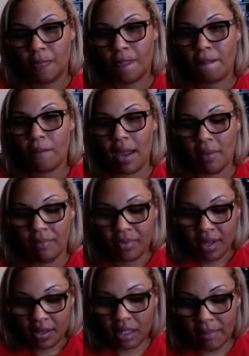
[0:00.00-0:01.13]
Okay,
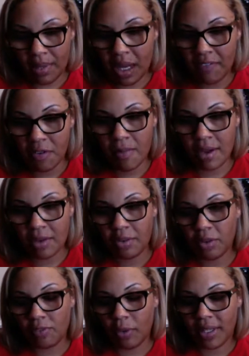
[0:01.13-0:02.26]
let me give you my
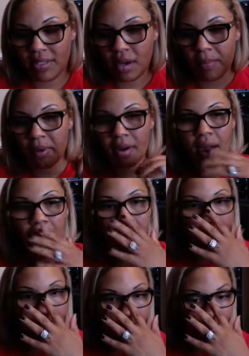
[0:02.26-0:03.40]
Google Voice number.
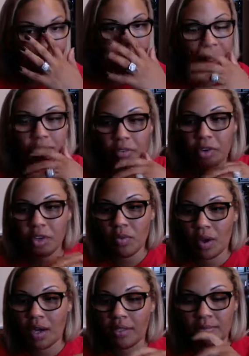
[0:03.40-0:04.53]
I set this up for you
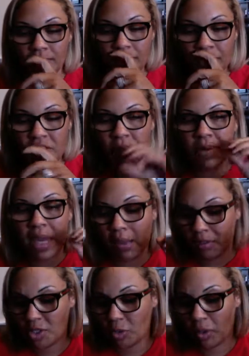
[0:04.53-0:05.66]
all to be
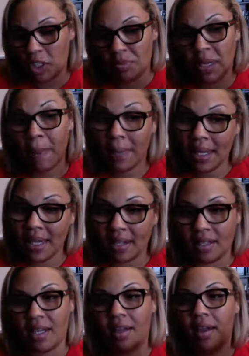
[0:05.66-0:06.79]
able to reach me
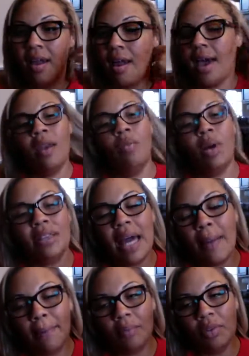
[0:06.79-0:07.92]
immediately. And what
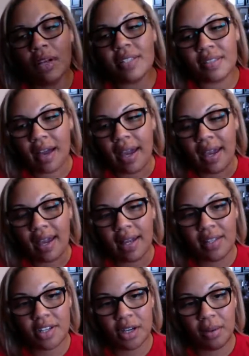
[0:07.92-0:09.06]
that looks like
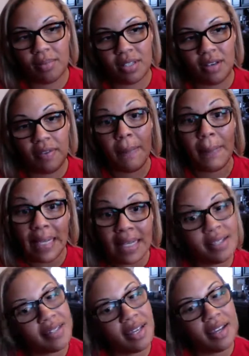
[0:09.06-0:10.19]
in terms of
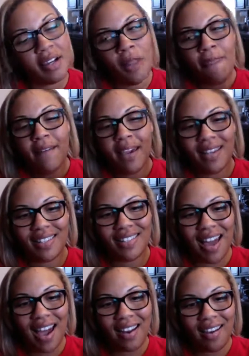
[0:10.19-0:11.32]
immediacy is
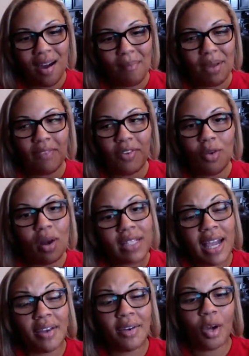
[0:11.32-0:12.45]
that if you are
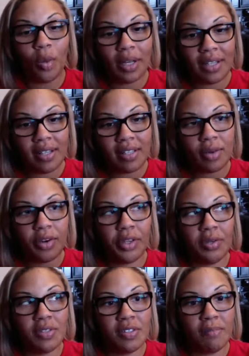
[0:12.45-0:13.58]
taking a quiz or
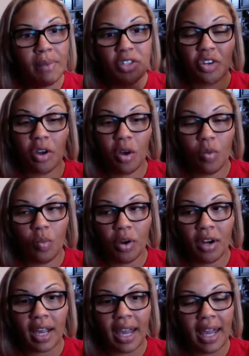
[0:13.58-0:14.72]
you submit your
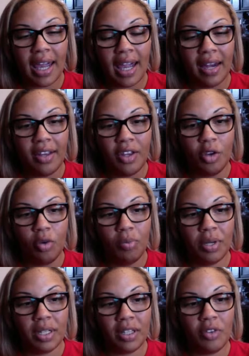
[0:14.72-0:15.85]
homework and
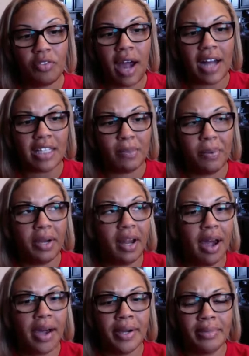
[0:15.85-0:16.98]
you forgot to
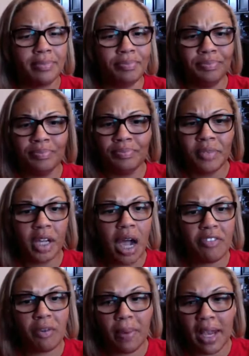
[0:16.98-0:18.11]
put
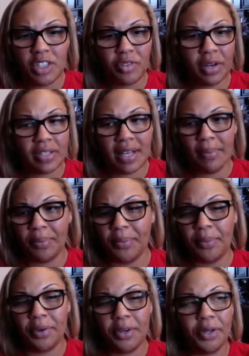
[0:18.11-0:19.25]
the cover page, for
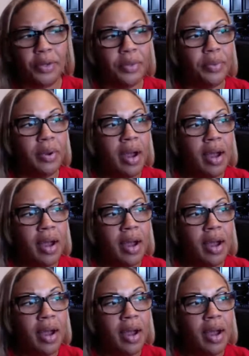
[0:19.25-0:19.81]
example, or you